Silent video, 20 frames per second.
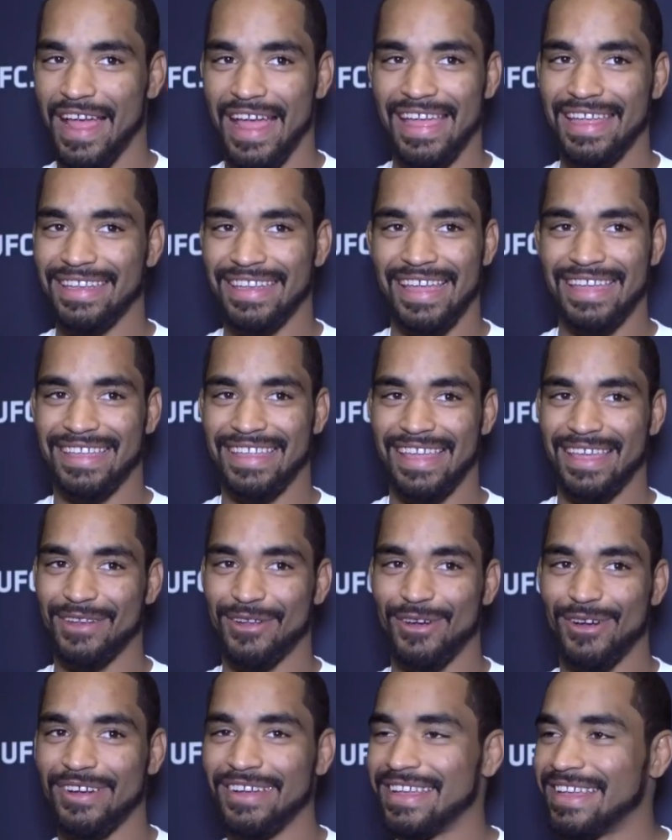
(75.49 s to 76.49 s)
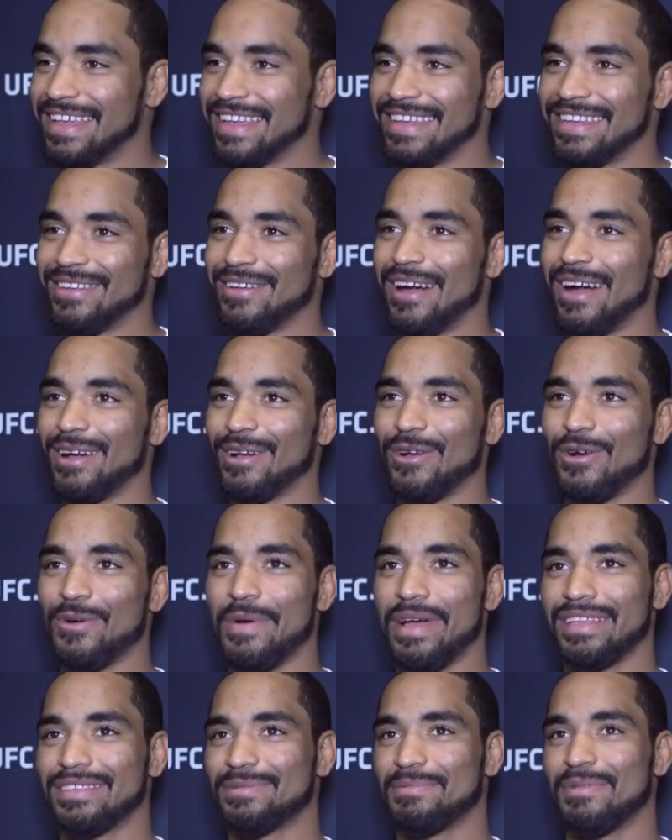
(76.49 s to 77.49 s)
I ain't like it at all. You know, I'll go
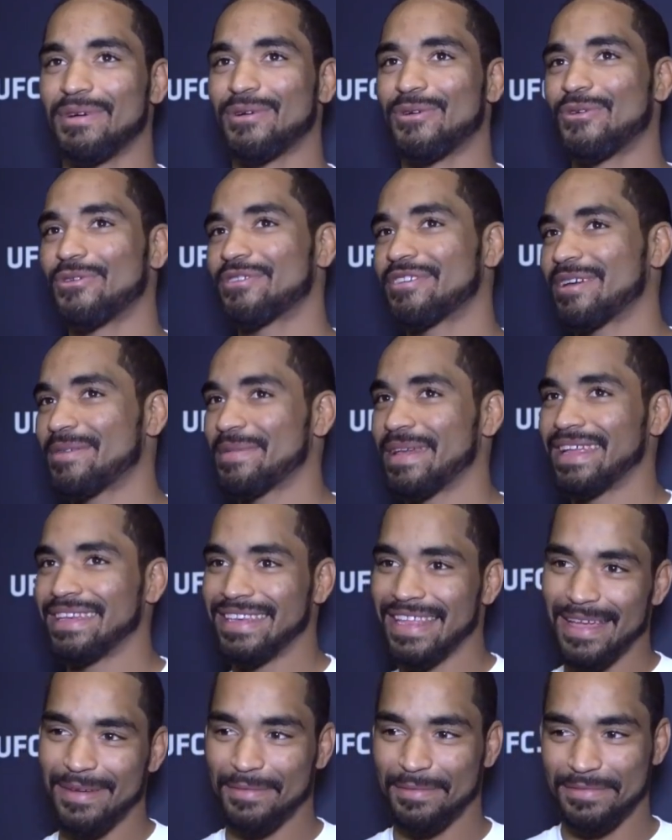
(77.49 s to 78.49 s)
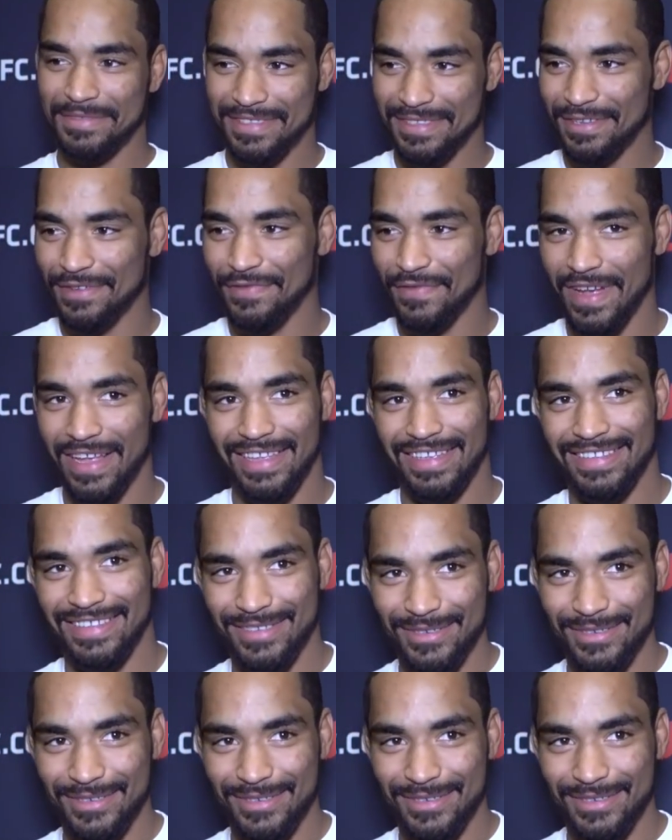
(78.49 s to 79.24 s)
back to my corner. I'll be like, damn, I'm still fighting.